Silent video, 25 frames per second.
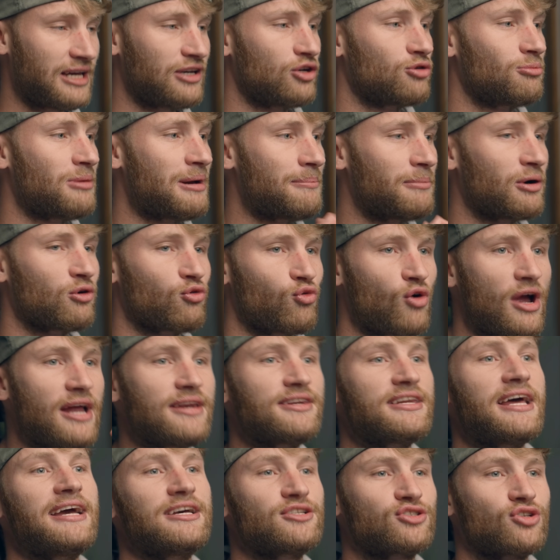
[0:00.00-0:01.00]
and you remember,
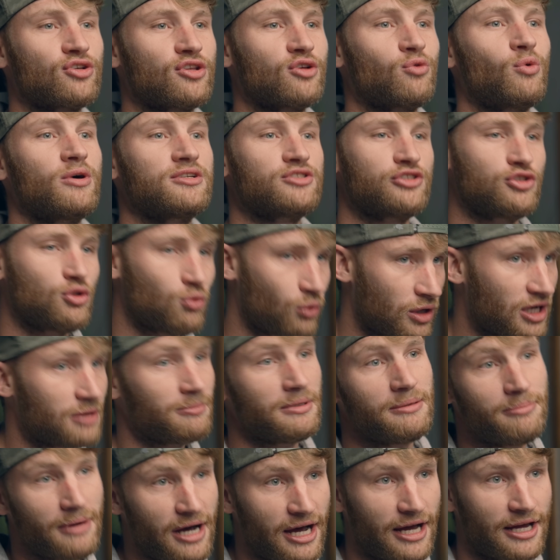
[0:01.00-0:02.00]
red days are the ones you want to
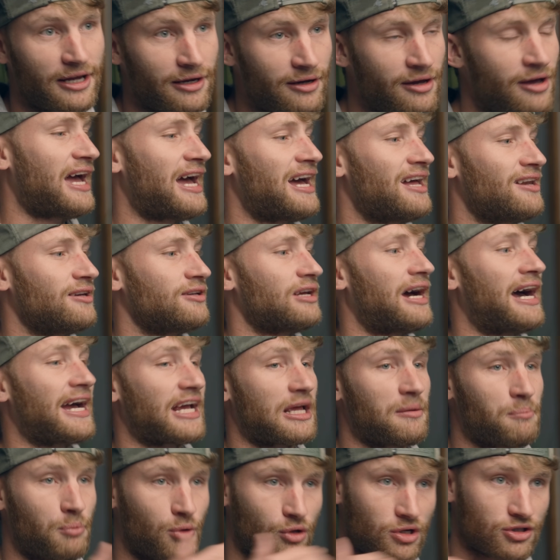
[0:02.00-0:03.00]
be buying. And I
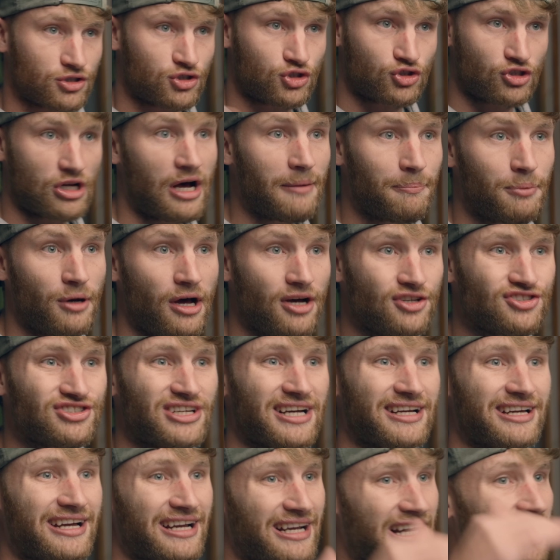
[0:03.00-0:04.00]
can put a stop loss,
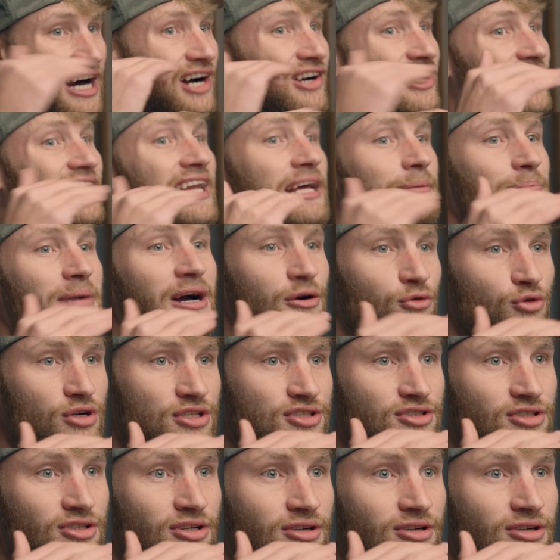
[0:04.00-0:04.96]
I can calculate my risk,